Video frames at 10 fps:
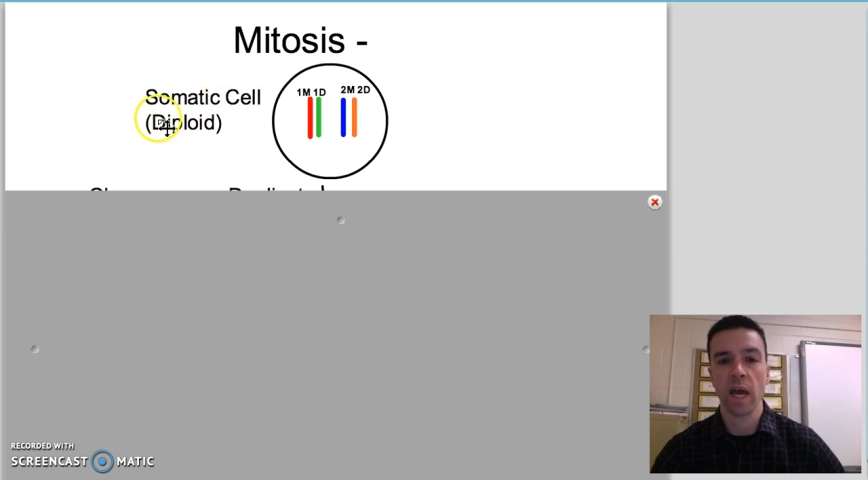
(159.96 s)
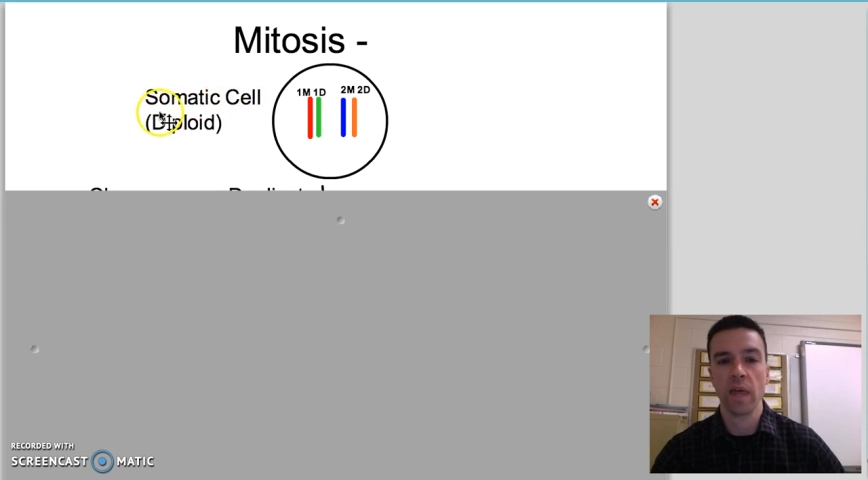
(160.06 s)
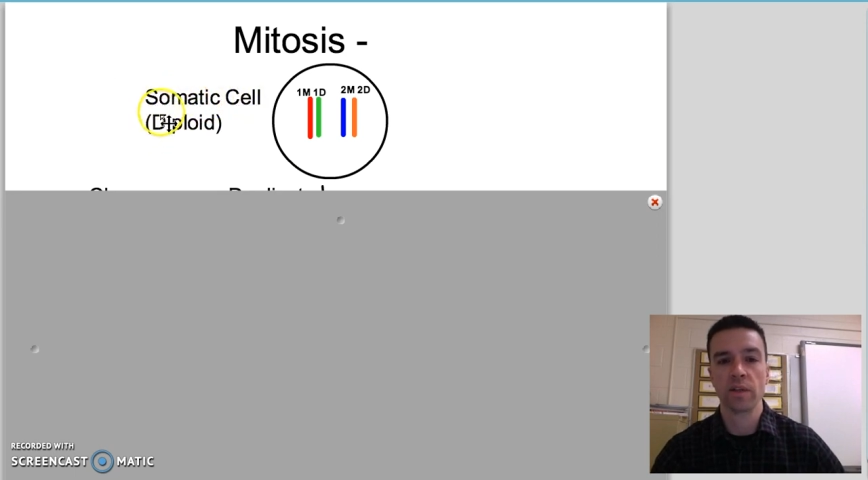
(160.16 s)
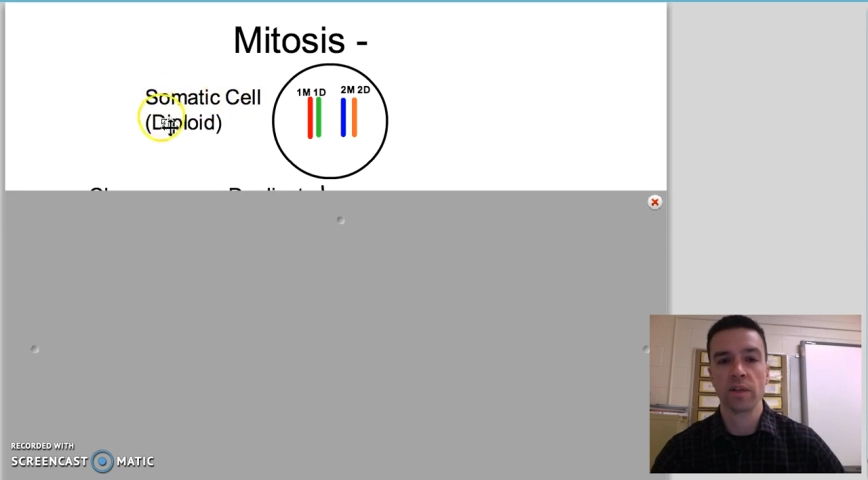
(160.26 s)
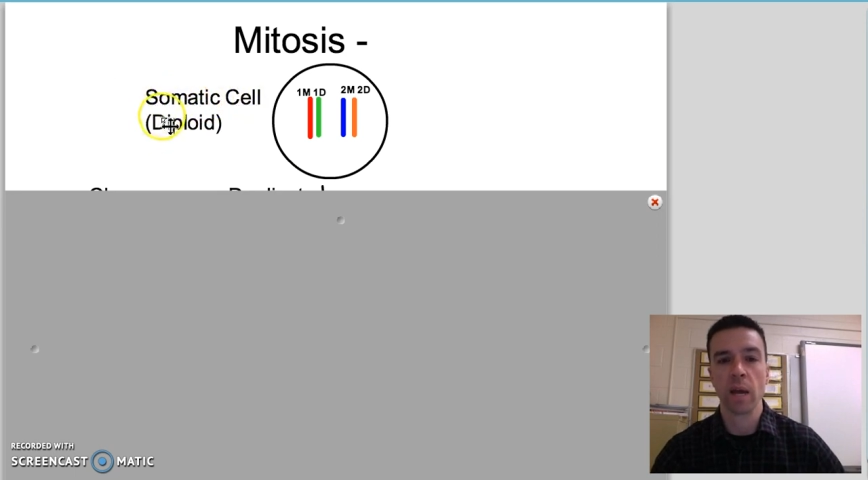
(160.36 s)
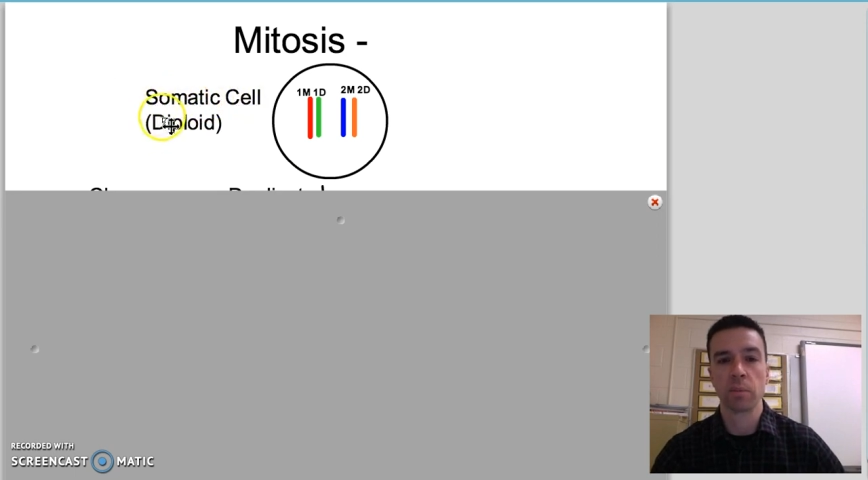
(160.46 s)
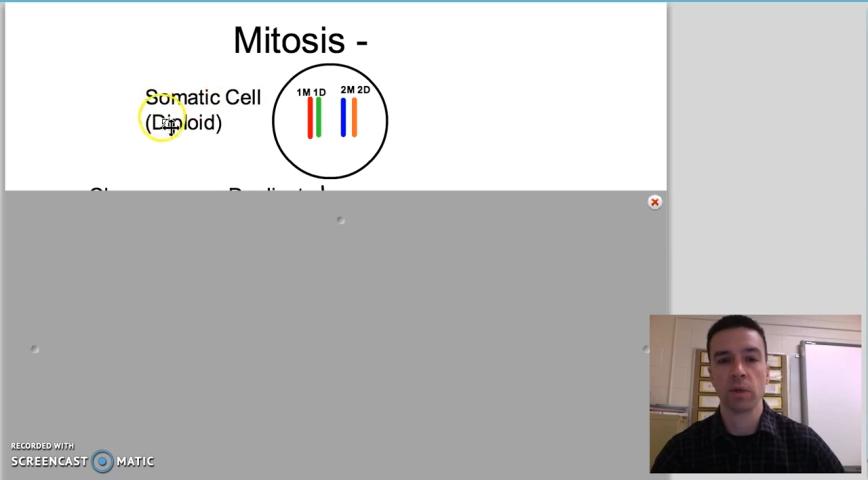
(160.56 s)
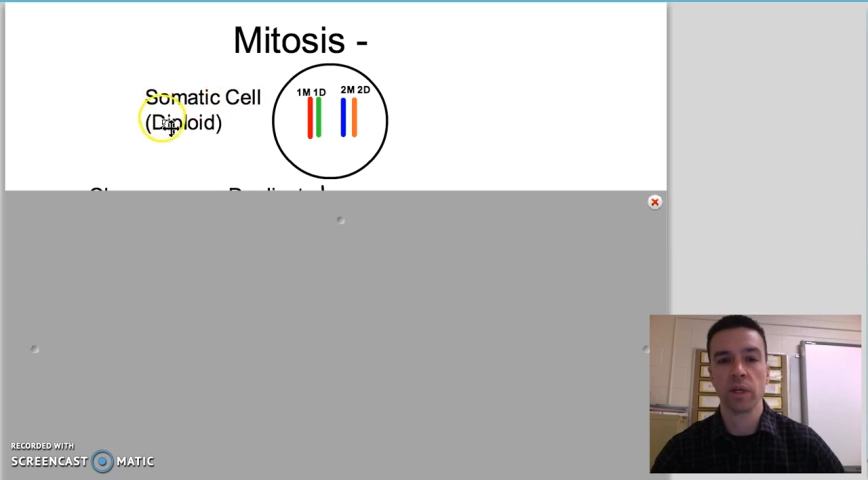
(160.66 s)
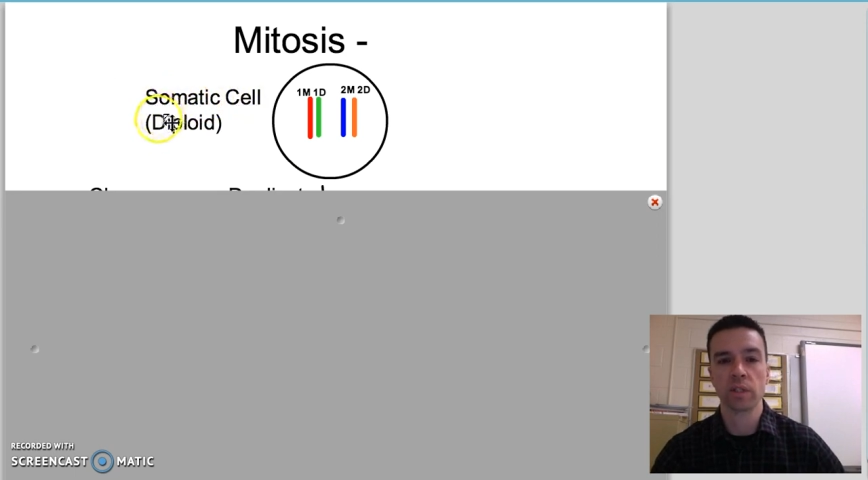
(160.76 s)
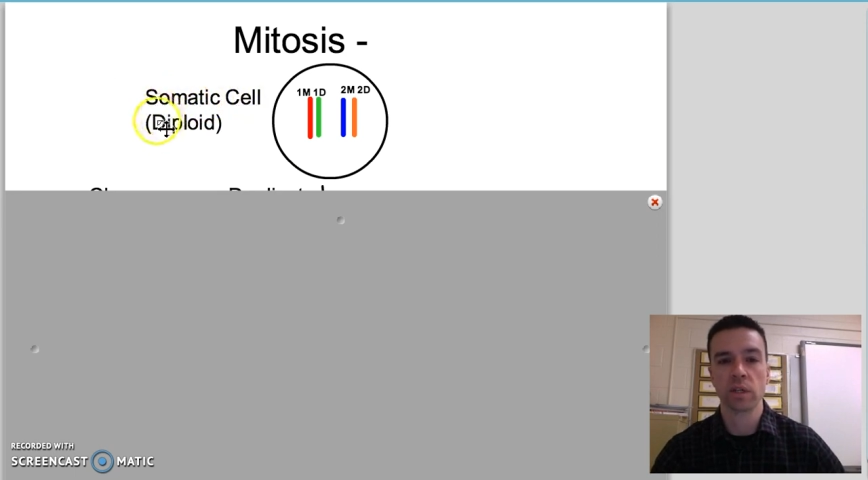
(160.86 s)
And they're
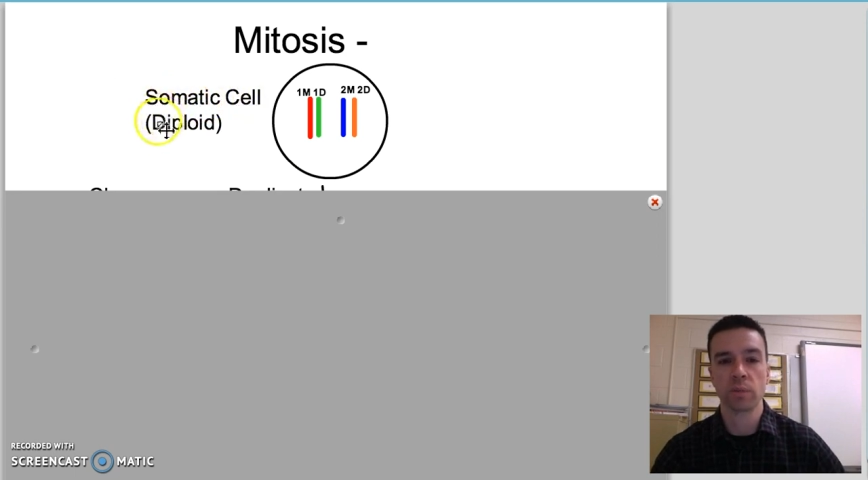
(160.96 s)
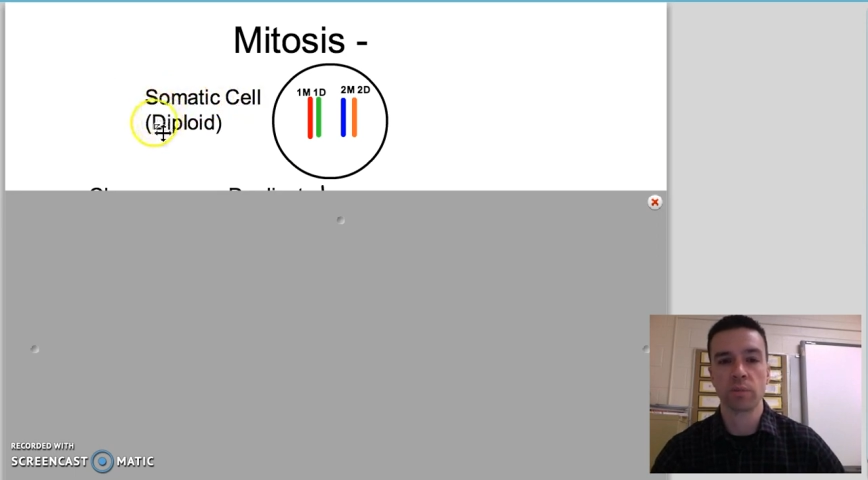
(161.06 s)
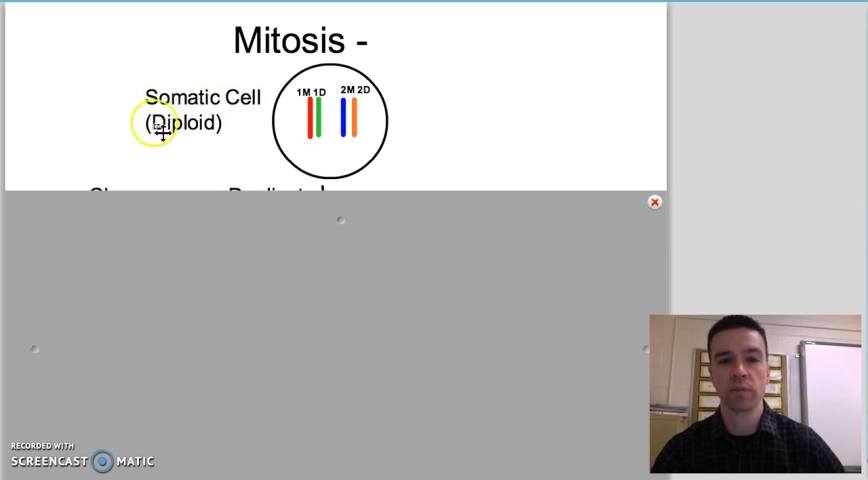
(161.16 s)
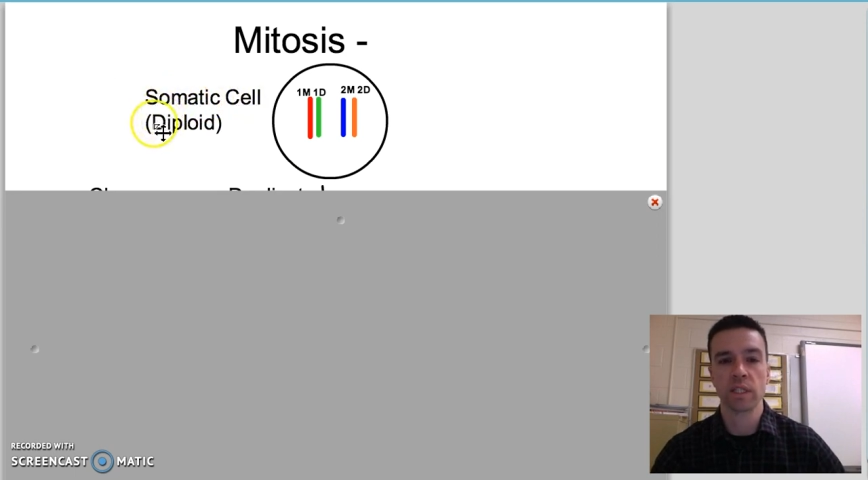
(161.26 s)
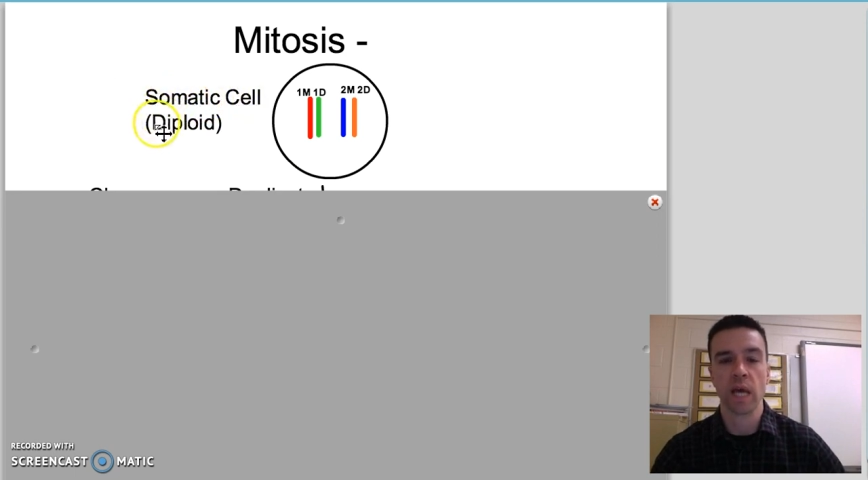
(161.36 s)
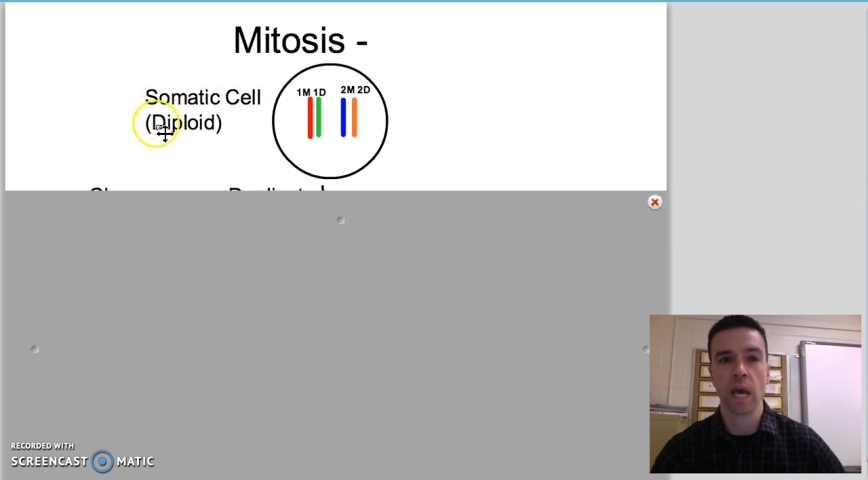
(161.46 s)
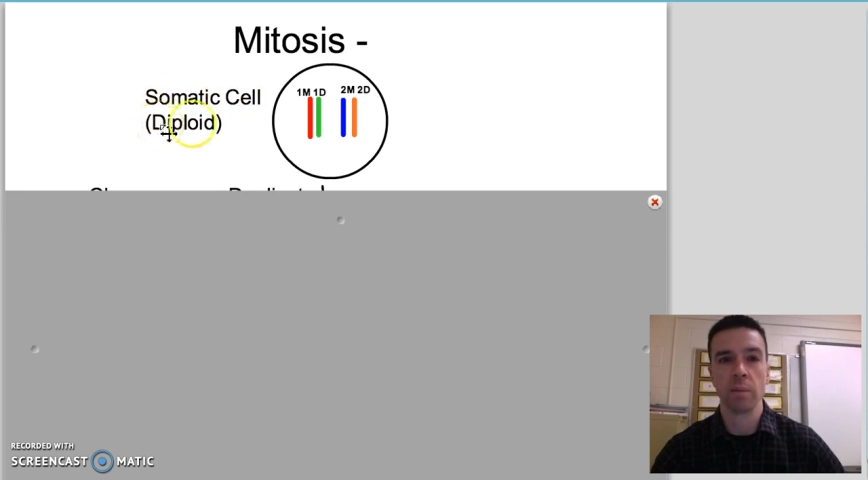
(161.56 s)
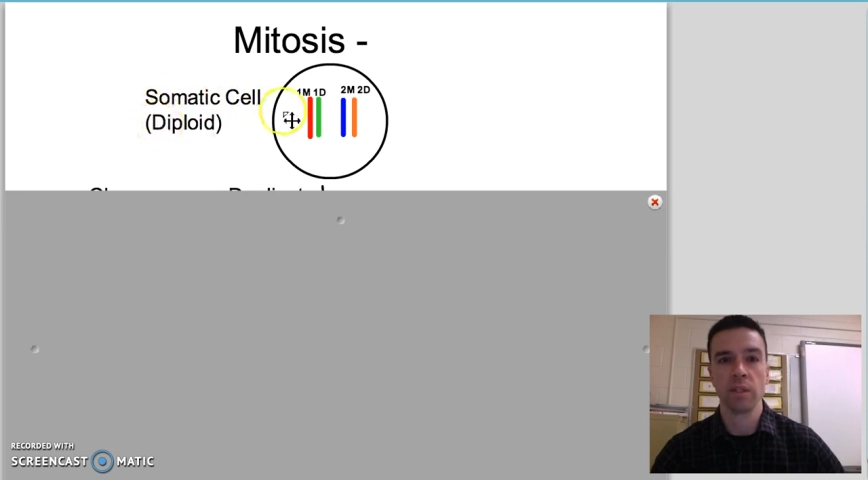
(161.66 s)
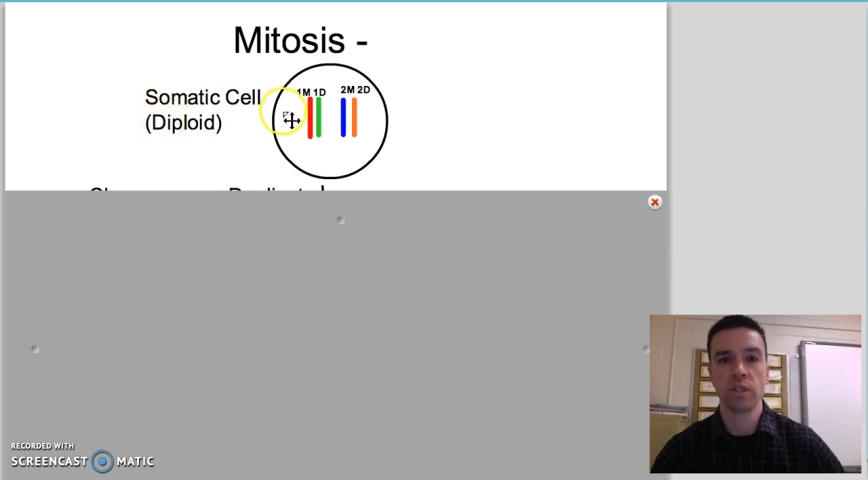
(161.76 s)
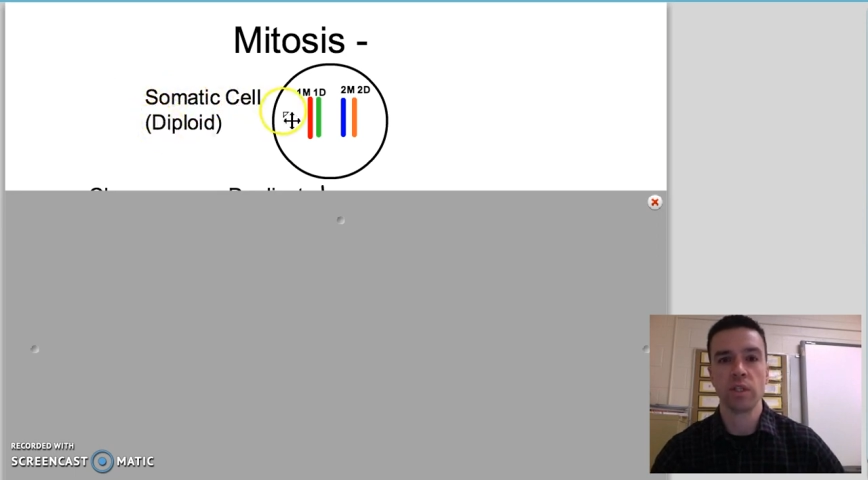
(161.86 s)
diploids because the prefix di
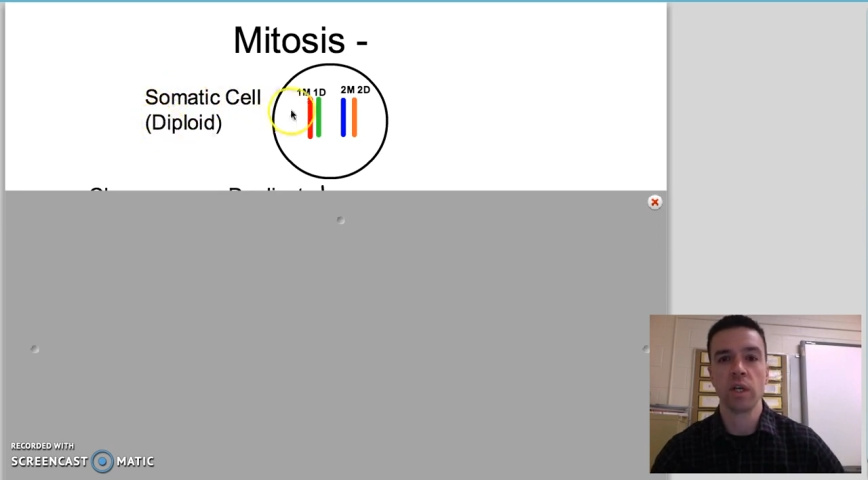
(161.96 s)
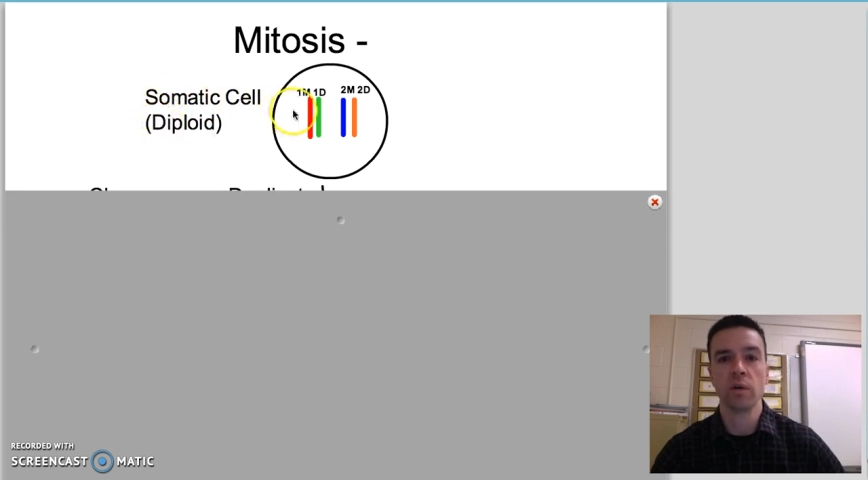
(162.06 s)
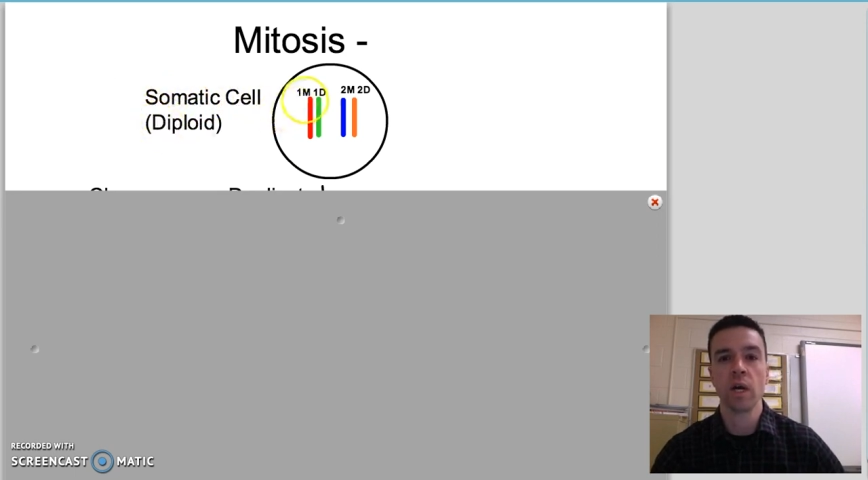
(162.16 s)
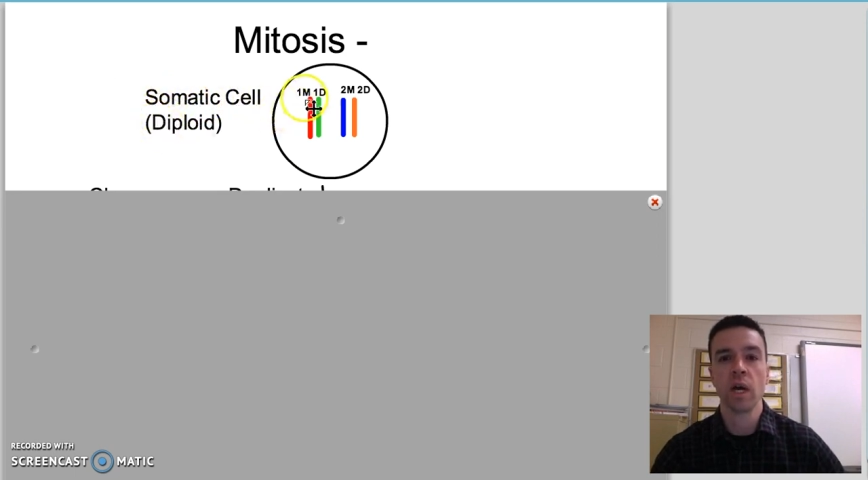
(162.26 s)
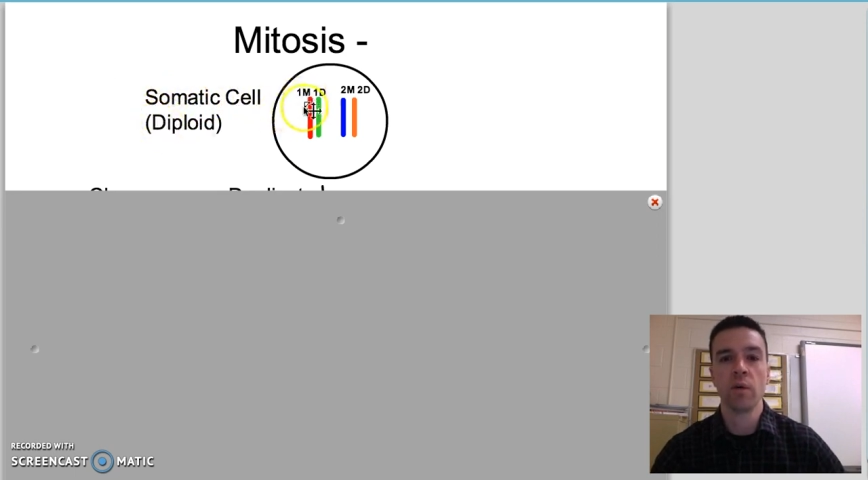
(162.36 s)
means 2,